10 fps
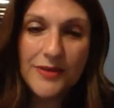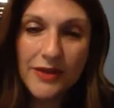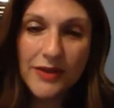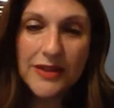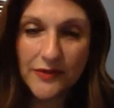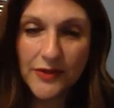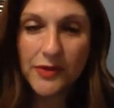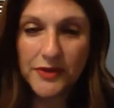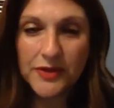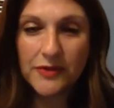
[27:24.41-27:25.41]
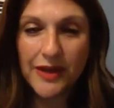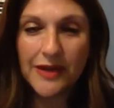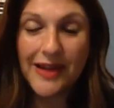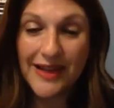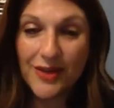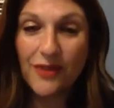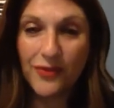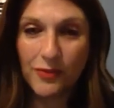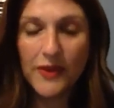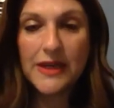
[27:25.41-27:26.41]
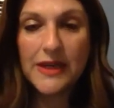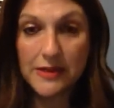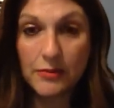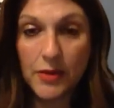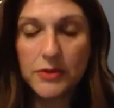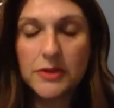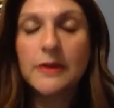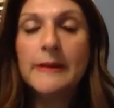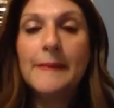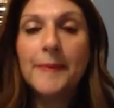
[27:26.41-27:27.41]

it's really difficult to read. That's often when they need it most.